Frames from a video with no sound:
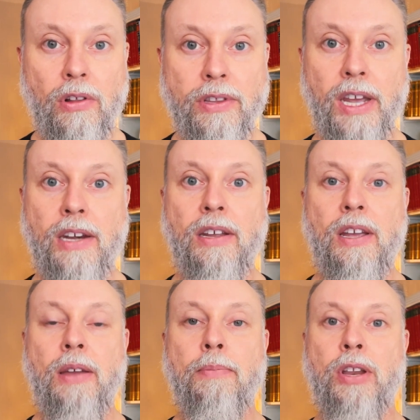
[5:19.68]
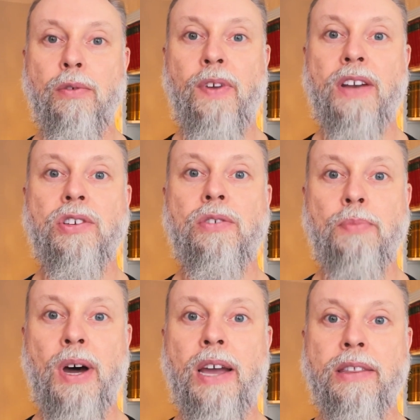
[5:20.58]
then manufactured
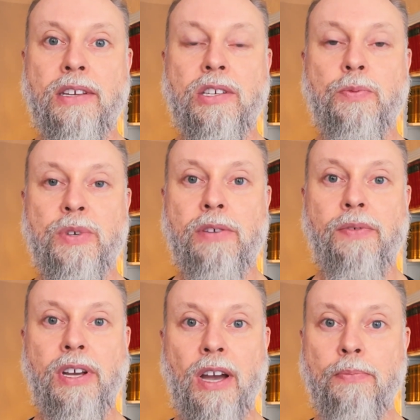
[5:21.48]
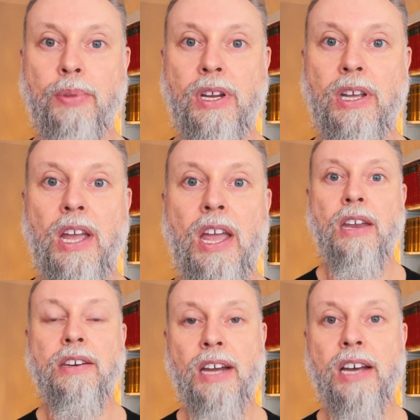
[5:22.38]
by this specific company
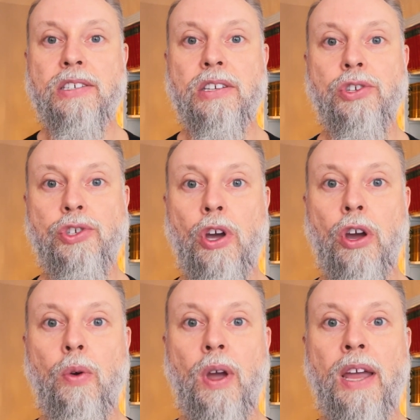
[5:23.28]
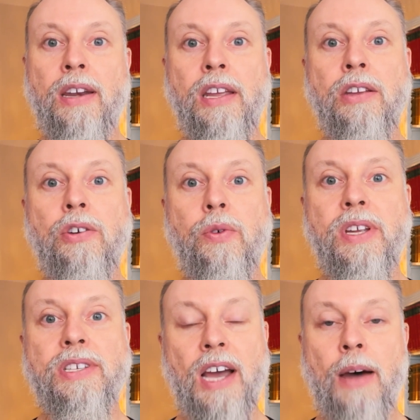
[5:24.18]
does show an
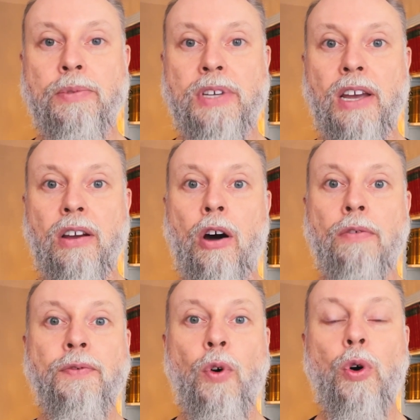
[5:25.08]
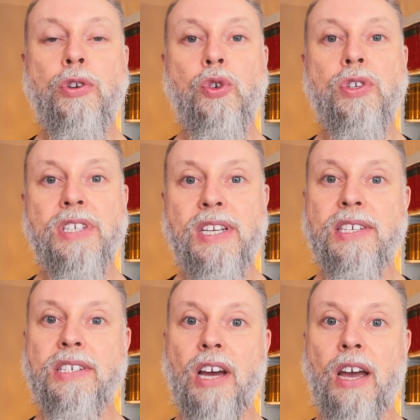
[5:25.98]
increased uptake of 4 to
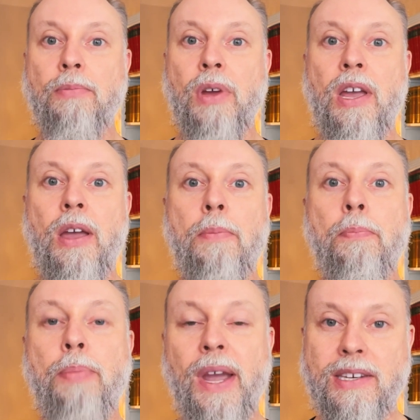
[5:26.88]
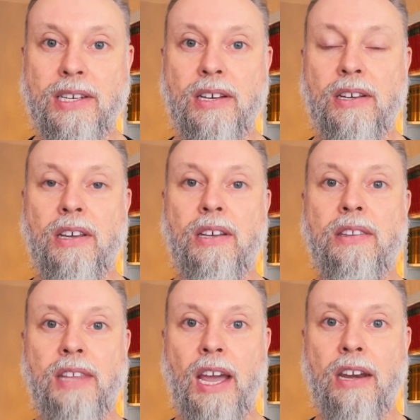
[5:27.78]
6 times better
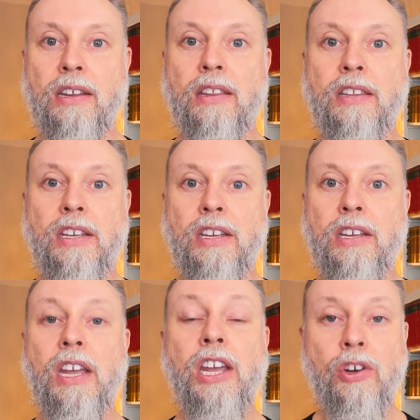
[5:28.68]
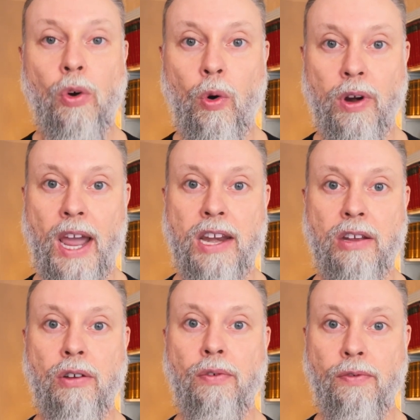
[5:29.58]
than the
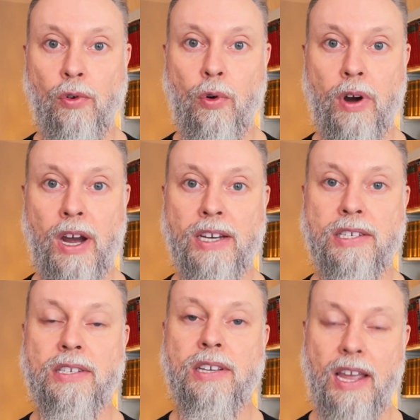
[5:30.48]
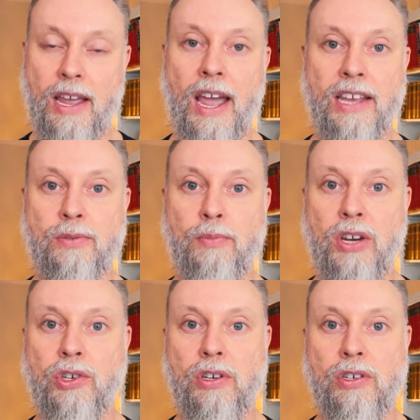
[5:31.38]
inorganic fluorides as
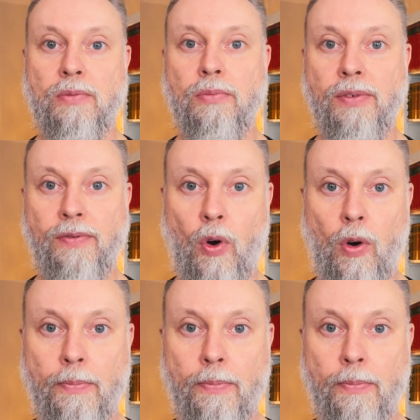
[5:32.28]
mentioned before.